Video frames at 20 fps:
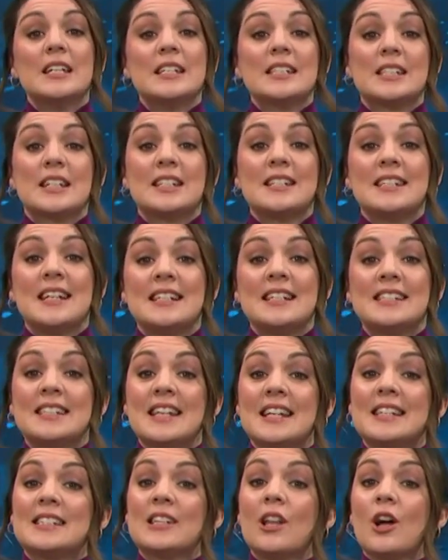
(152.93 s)
Sunday
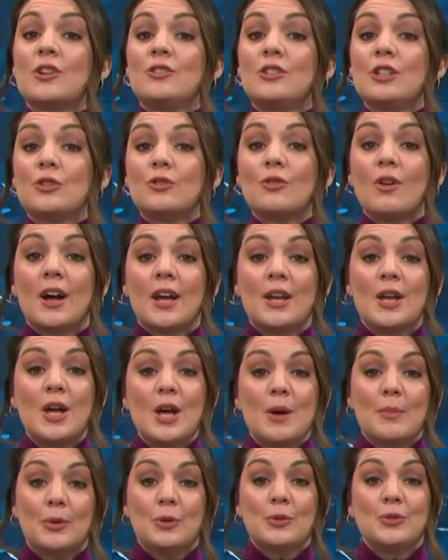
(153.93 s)
stays largely dry,
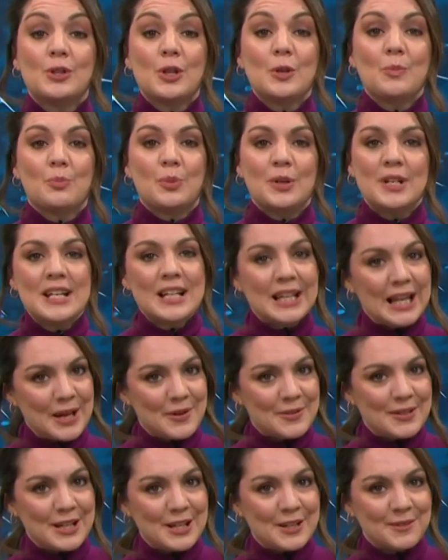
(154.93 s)
but also pretty
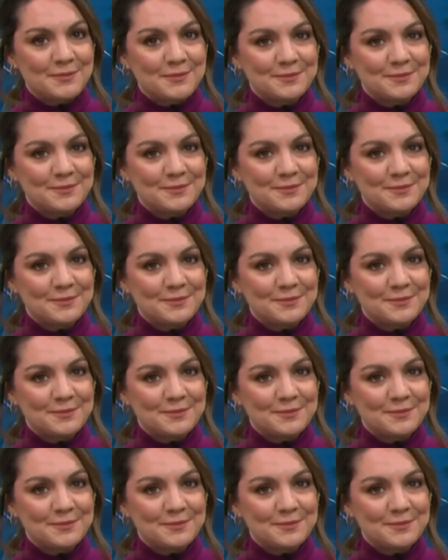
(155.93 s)
cloudy.